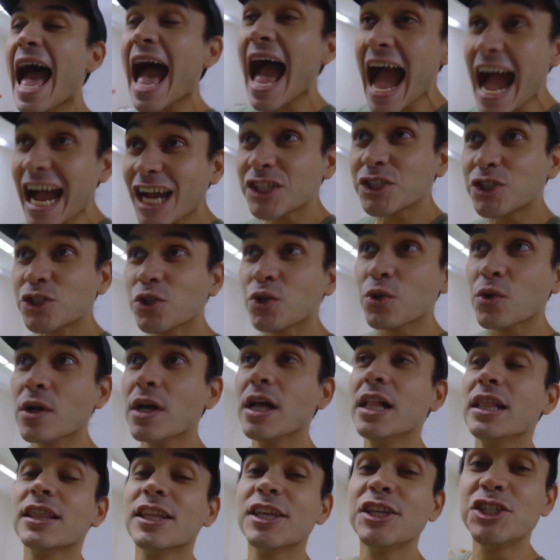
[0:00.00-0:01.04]

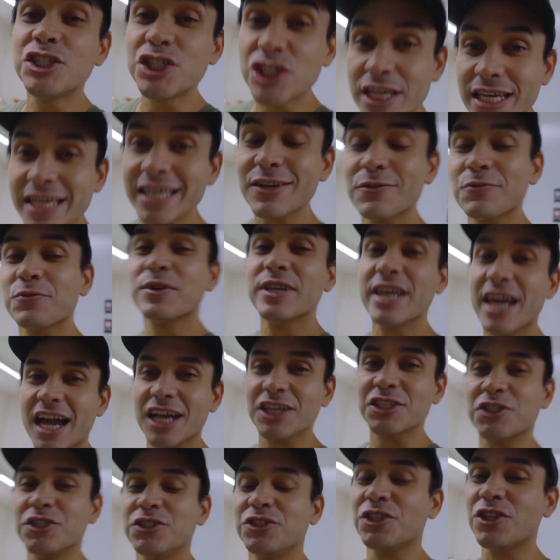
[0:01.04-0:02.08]
actual legit
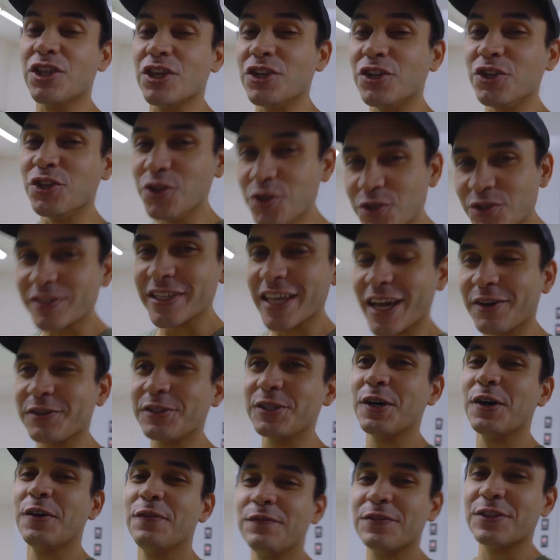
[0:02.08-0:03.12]
reaction to the new sound
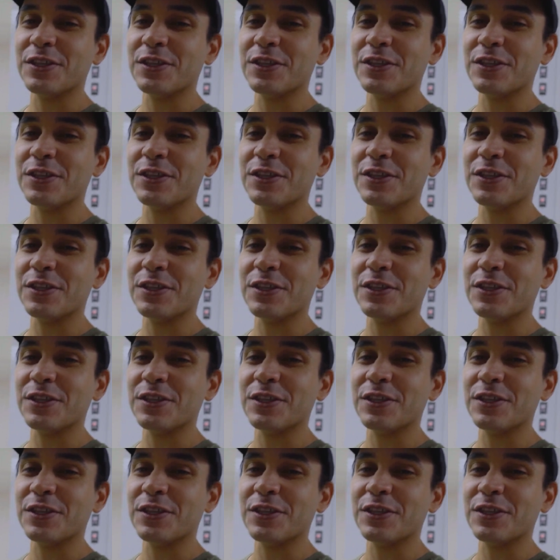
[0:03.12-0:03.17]
of